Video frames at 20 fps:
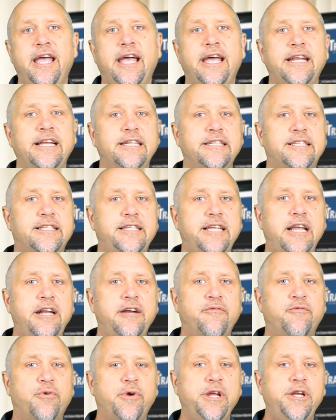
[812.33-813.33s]
And instead
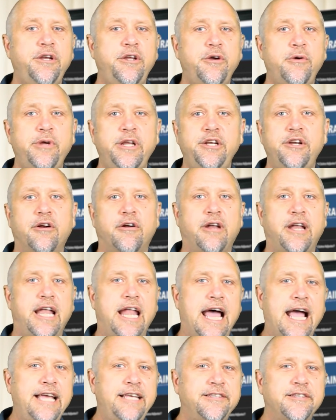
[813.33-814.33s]
of renewing your
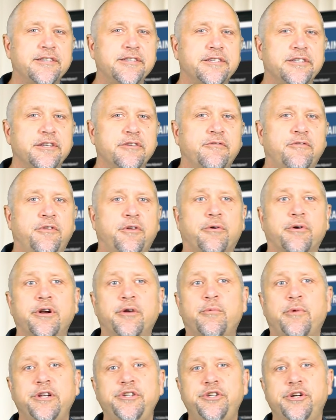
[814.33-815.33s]
license in
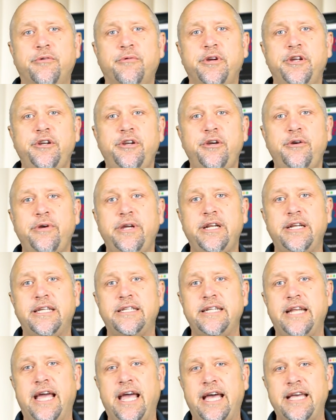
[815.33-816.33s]
Florida, what you're renewing
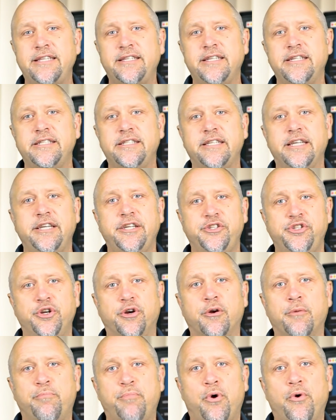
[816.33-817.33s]
in essence is
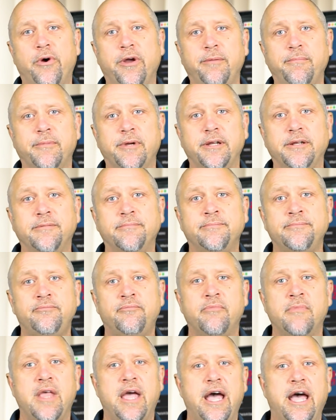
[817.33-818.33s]
your appointment.
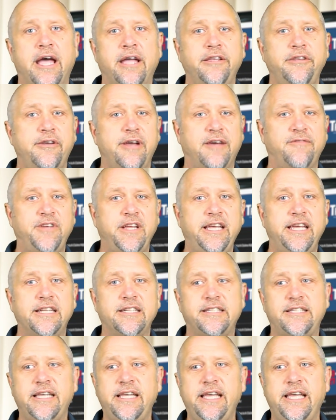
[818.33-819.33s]
You have to
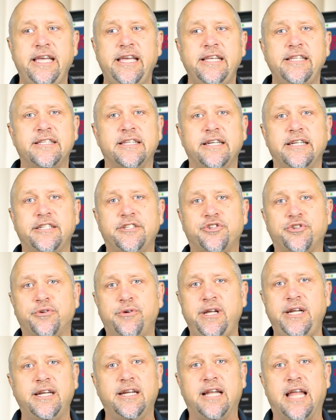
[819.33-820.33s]
get CEs, and it's
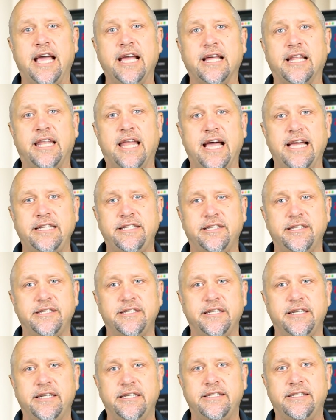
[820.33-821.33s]
treated like a
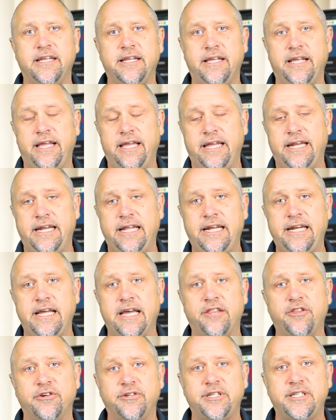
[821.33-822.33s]
license in
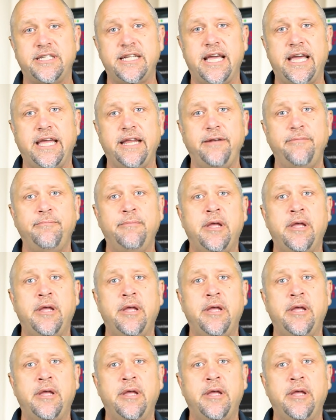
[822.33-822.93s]
any other state.